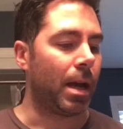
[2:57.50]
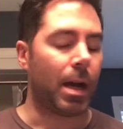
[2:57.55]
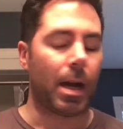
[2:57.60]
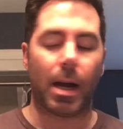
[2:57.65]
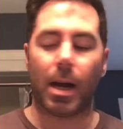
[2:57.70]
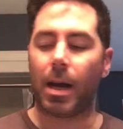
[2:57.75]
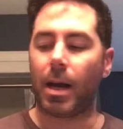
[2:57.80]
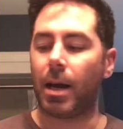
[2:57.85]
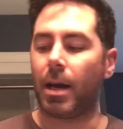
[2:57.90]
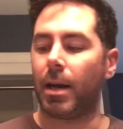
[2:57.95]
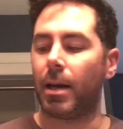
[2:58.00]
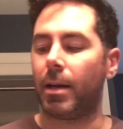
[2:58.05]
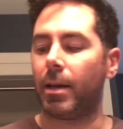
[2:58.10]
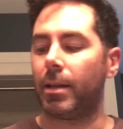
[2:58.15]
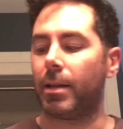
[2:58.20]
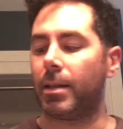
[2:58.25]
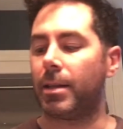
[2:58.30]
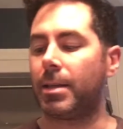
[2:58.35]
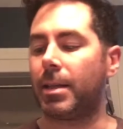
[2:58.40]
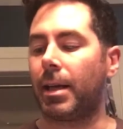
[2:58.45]

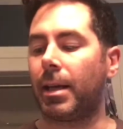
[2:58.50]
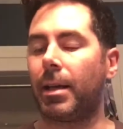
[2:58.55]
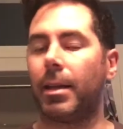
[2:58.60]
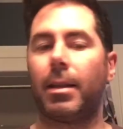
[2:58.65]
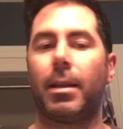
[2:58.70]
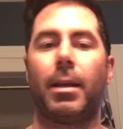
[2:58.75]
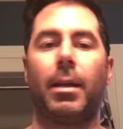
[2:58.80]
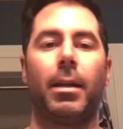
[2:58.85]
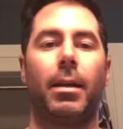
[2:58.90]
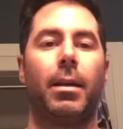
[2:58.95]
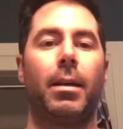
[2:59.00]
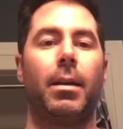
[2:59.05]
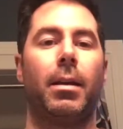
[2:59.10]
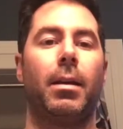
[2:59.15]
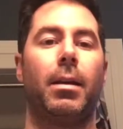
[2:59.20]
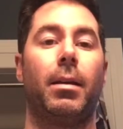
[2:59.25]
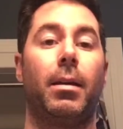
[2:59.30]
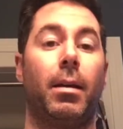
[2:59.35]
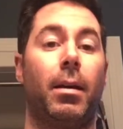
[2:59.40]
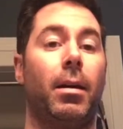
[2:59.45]
The second thing
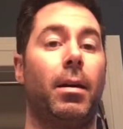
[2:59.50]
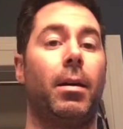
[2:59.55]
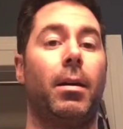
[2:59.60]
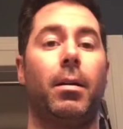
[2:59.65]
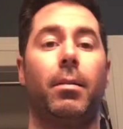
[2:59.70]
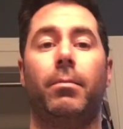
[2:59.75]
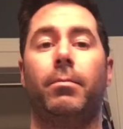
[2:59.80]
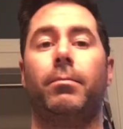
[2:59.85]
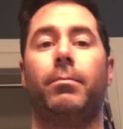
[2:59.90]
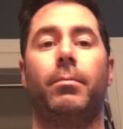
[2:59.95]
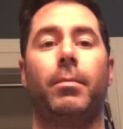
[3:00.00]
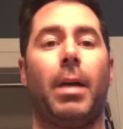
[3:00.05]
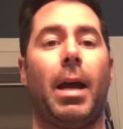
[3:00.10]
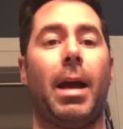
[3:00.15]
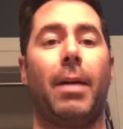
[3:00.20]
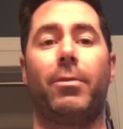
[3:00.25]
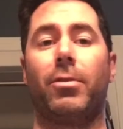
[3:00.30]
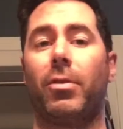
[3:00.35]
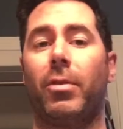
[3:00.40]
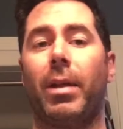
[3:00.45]

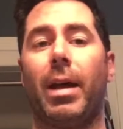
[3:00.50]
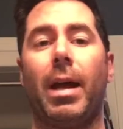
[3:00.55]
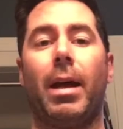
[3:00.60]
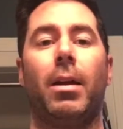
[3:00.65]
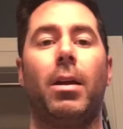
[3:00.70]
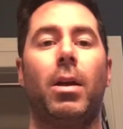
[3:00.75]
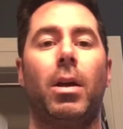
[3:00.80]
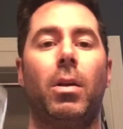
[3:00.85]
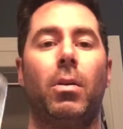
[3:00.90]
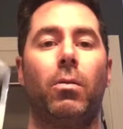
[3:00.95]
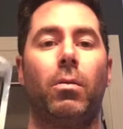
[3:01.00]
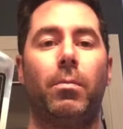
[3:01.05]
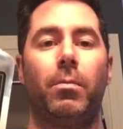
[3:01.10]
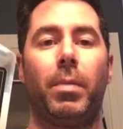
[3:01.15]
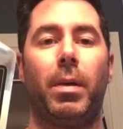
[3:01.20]
after that would